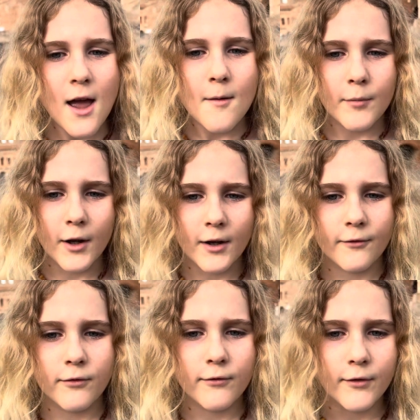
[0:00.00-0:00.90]
but
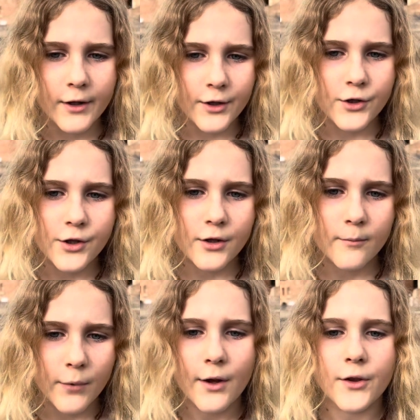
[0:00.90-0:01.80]

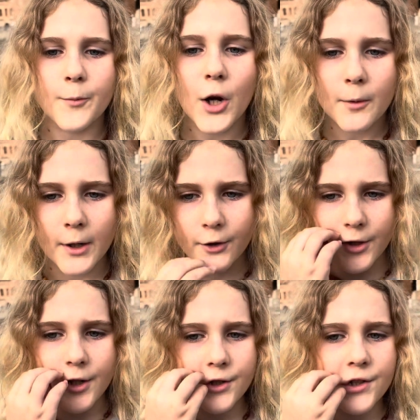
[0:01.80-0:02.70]
the
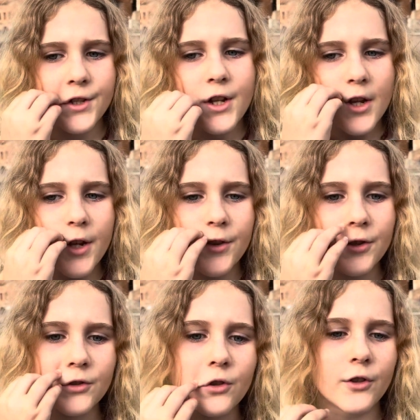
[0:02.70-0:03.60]
barbarians in the
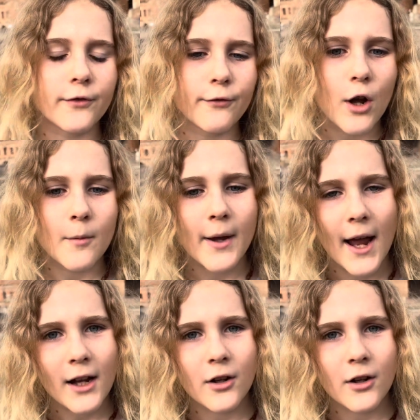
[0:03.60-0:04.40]
north fought back.